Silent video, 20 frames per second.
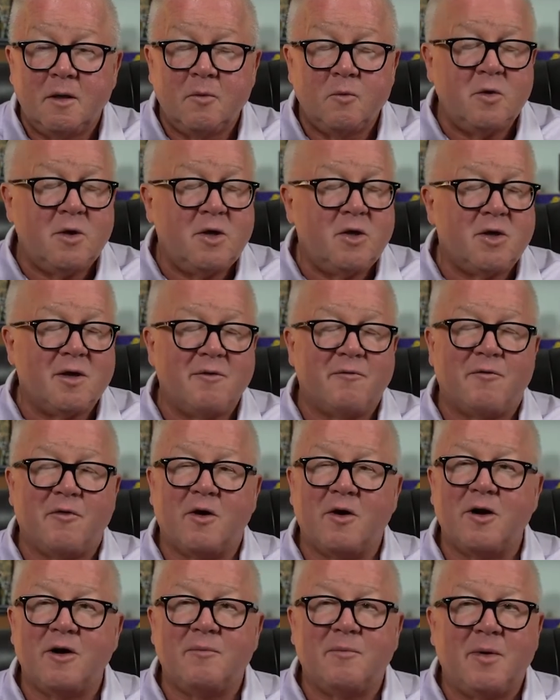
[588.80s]
when you get far
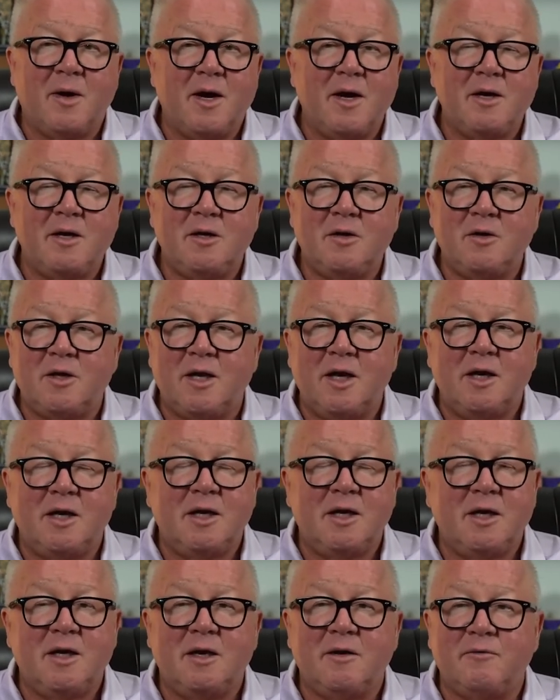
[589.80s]
enough behind, you can't eat
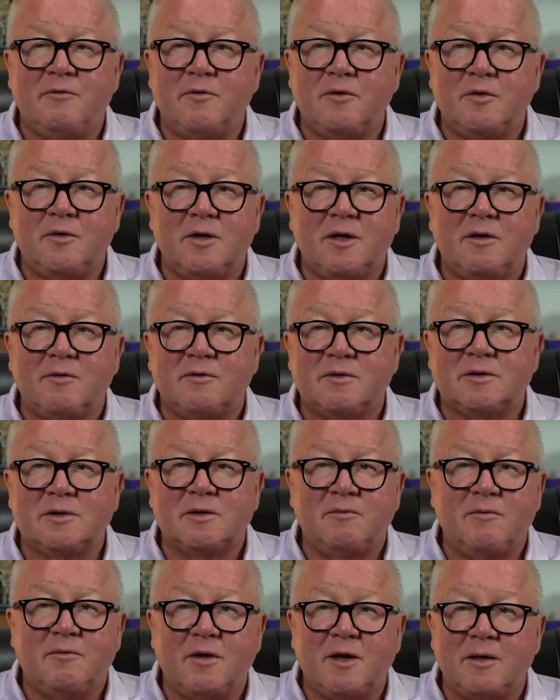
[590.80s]
enough food to give you some
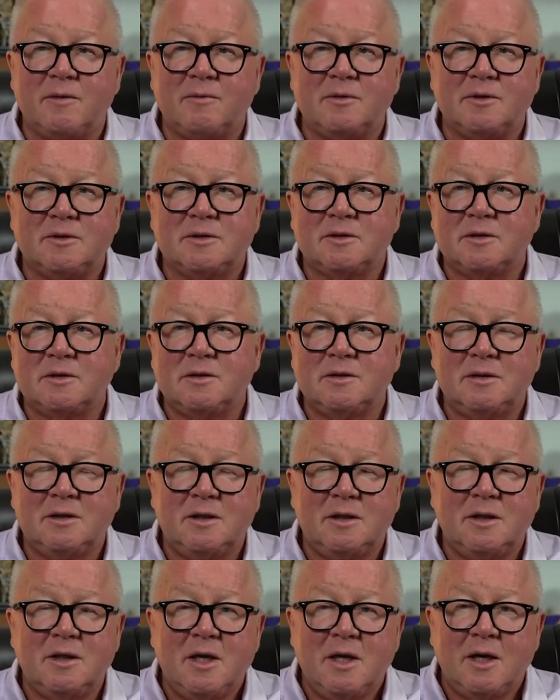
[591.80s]
vitamins. Yeah.
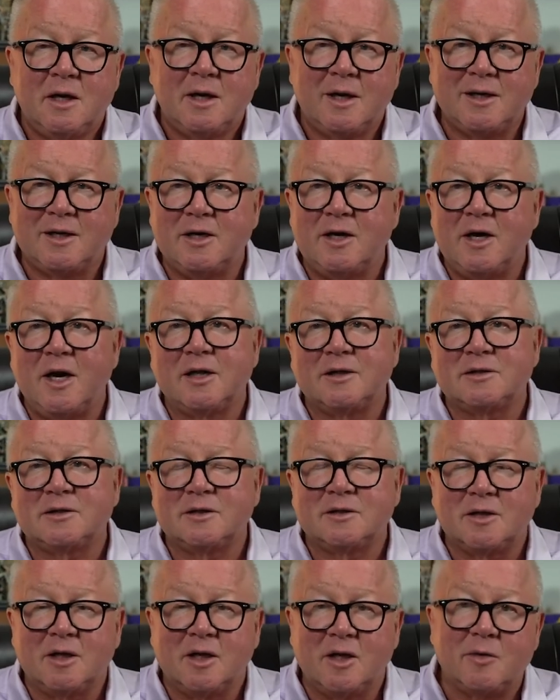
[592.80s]
Like an
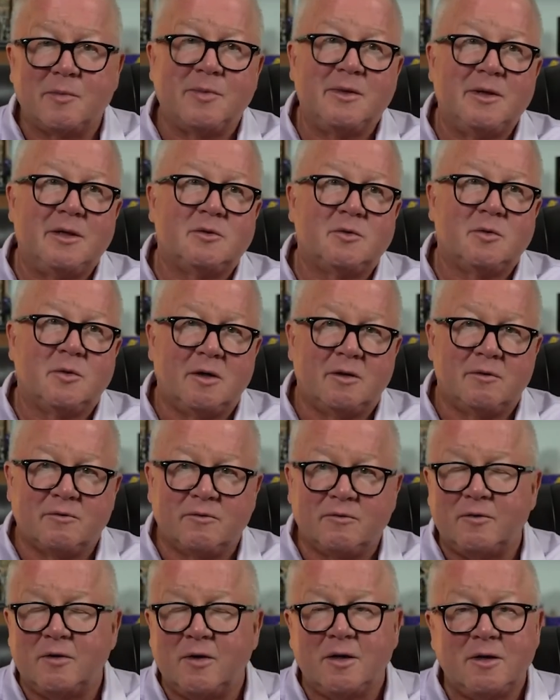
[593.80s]
inositol or B12
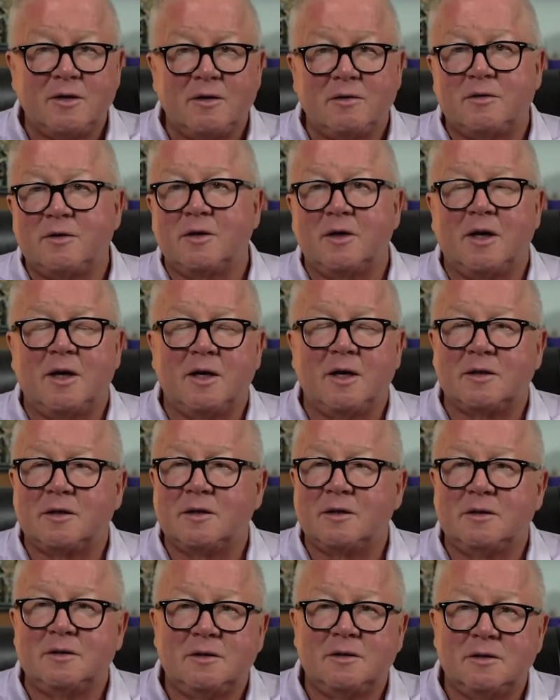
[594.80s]
or good luck. Well,
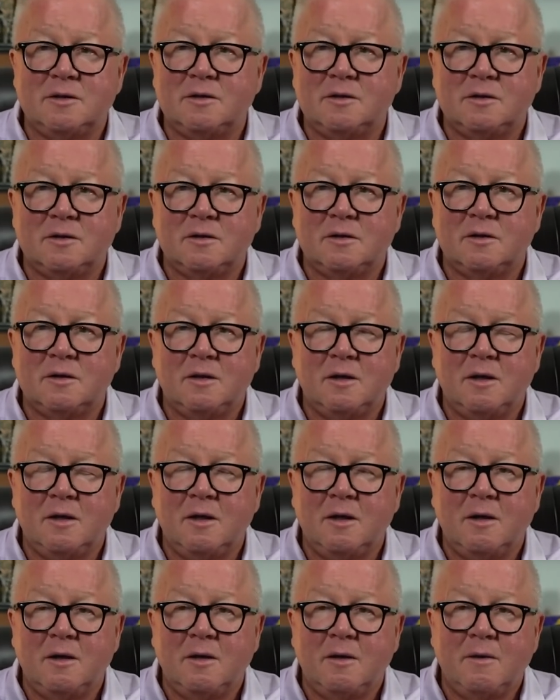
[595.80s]
and it also is based on
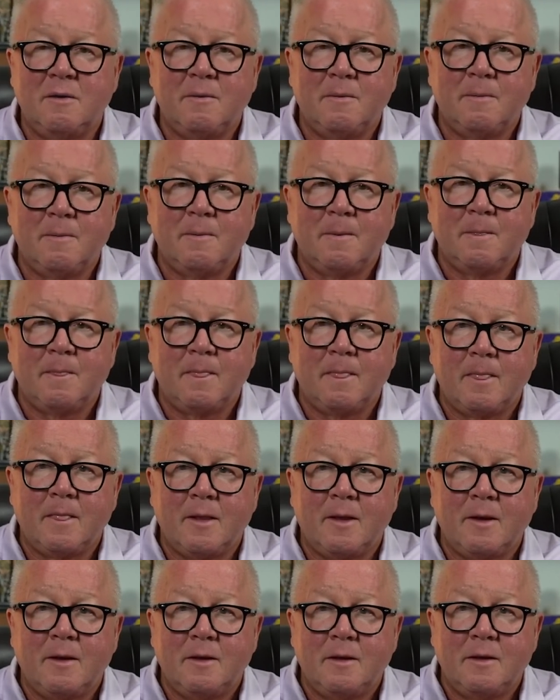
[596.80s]
your genetics too, right?
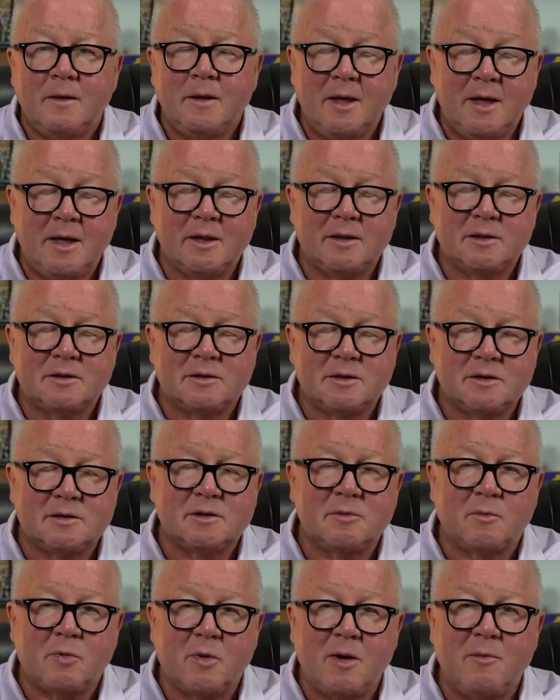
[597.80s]
Yeah, it's a
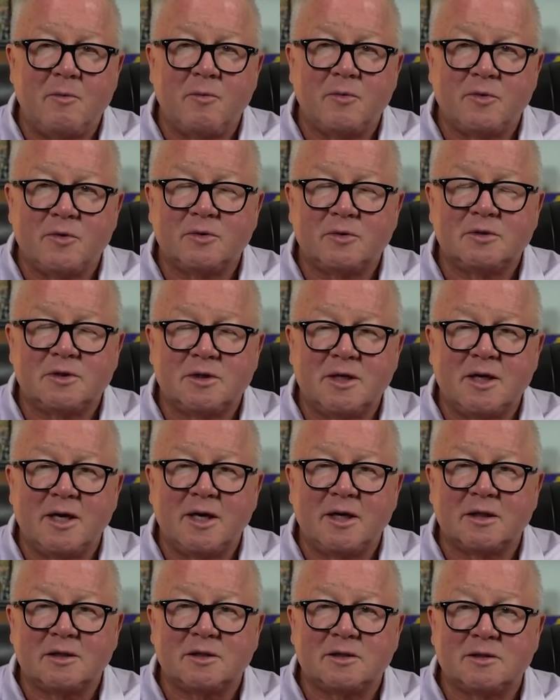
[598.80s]
problem with your
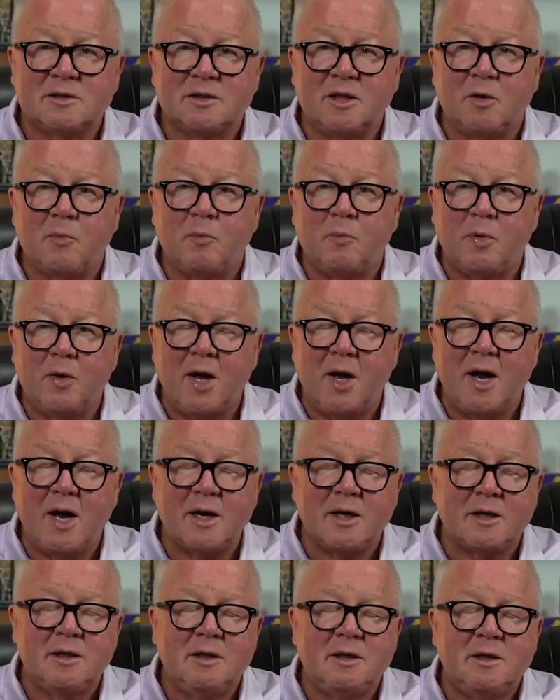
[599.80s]
genetics because it'll
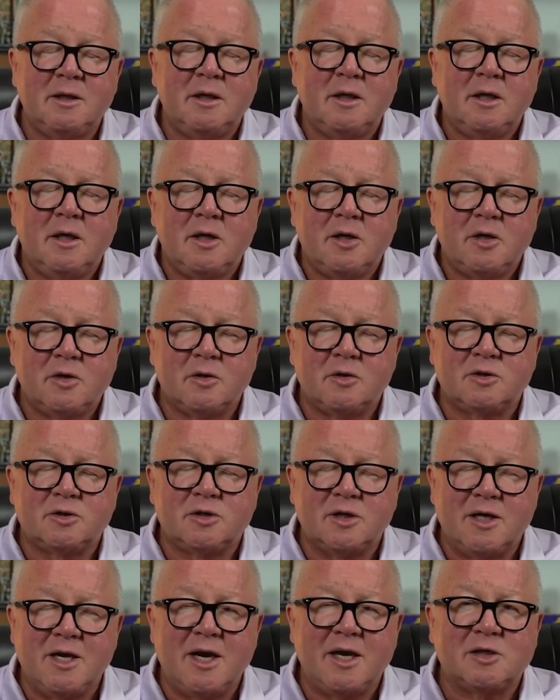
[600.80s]
block. Your
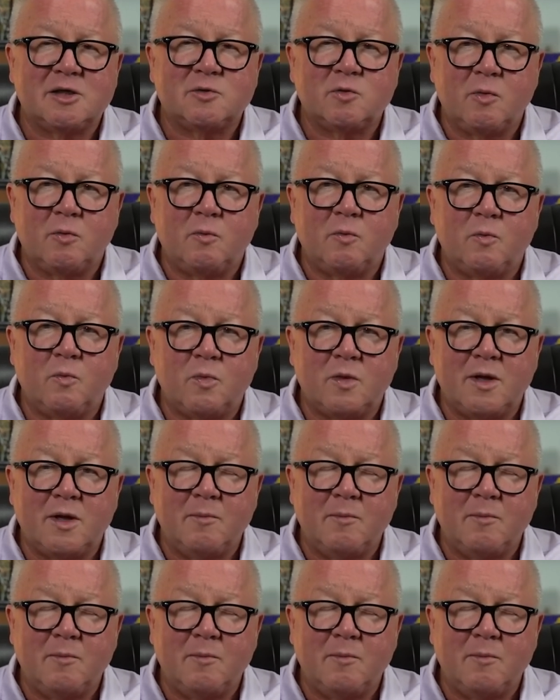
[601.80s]
genetics will can